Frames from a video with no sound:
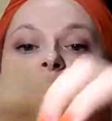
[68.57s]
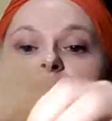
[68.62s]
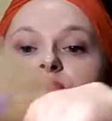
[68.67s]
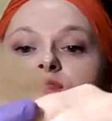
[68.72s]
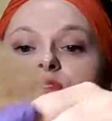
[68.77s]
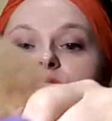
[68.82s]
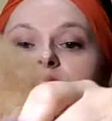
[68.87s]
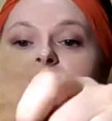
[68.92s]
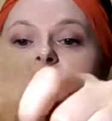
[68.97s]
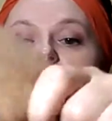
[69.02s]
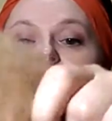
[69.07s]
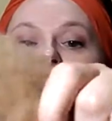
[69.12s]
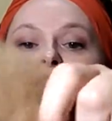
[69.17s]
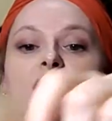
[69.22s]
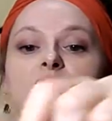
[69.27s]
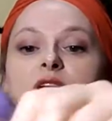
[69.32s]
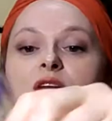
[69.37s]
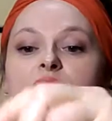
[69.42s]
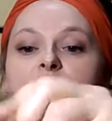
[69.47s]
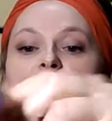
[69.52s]
to give it a
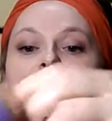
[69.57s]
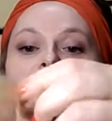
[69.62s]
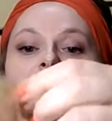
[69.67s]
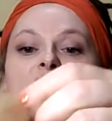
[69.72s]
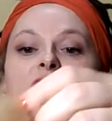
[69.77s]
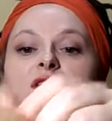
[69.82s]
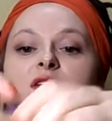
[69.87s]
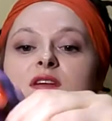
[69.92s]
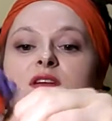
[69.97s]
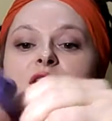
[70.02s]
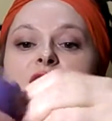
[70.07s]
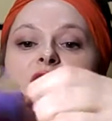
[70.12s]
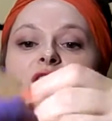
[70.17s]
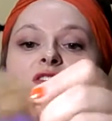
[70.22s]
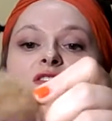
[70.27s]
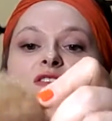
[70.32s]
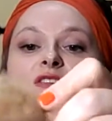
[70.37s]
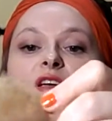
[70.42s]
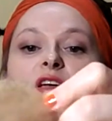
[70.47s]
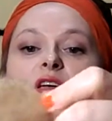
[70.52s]
kind of elongated
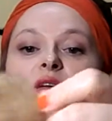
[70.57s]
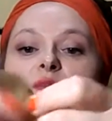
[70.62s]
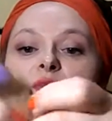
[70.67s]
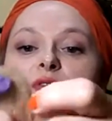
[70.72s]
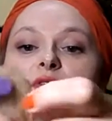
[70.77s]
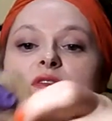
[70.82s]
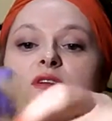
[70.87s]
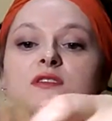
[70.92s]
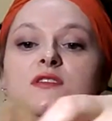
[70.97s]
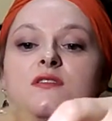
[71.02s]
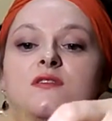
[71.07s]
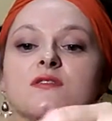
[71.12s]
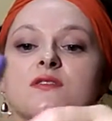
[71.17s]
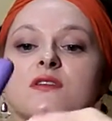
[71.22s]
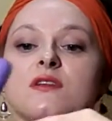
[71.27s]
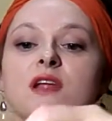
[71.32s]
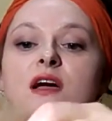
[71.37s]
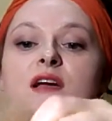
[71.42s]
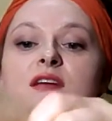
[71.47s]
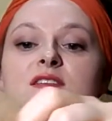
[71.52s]
shape, already looking
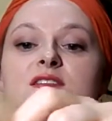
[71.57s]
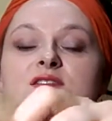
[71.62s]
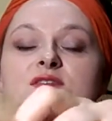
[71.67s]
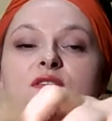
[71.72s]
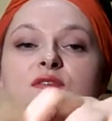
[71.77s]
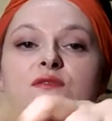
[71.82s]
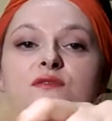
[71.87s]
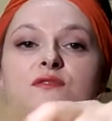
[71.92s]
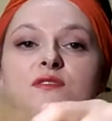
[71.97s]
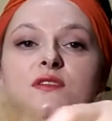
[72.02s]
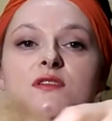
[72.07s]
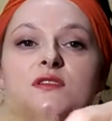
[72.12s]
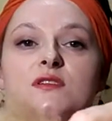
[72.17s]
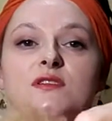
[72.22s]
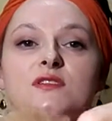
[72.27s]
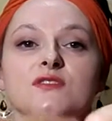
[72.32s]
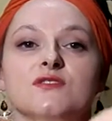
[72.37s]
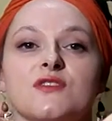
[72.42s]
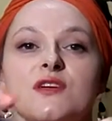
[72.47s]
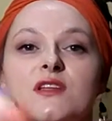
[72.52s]
like a soft
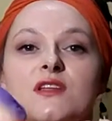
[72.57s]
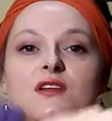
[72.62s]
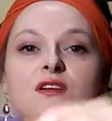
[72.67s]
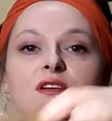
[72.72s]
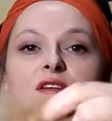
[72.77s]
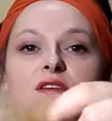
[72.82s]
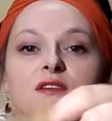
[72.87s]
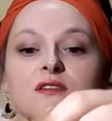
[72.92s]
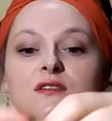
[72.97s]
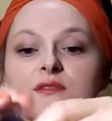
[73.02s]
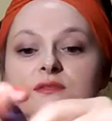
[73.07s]
dreadlock.